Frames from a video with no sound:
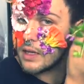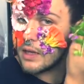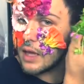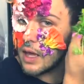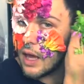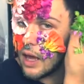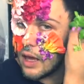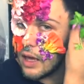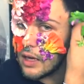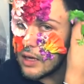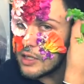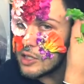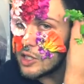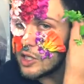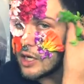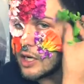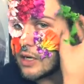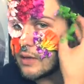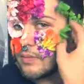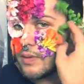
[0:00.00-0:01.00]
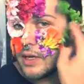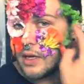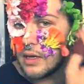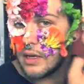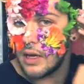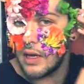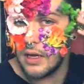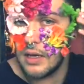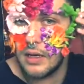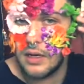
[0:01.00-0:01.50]
like cheat a bit
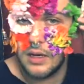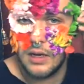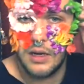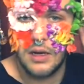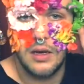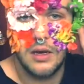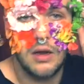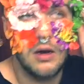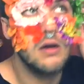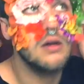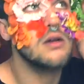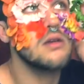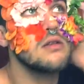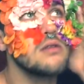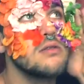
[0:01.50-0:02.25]
and not glue